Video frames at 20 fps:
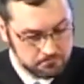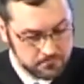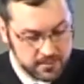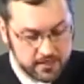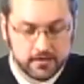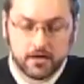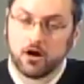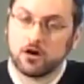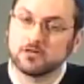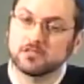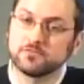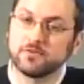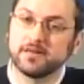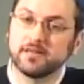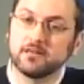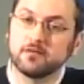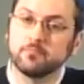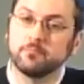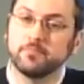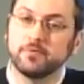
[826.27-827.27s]

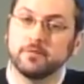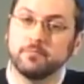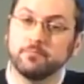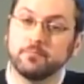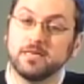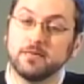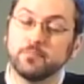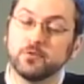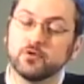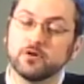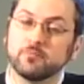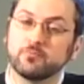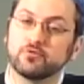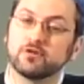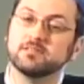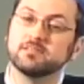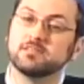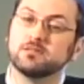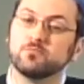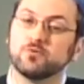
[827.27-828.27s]
incarcerated and pe people in
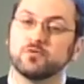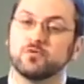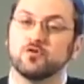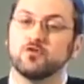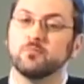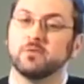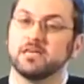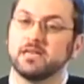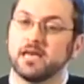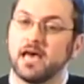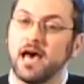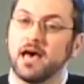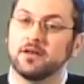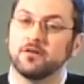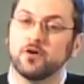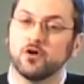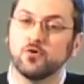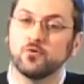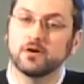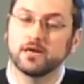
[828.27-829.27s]
prison with whom he had
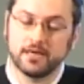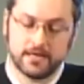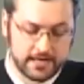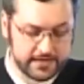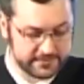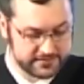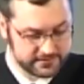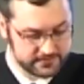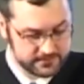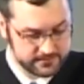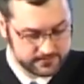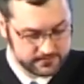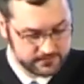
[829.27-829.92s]
no connection.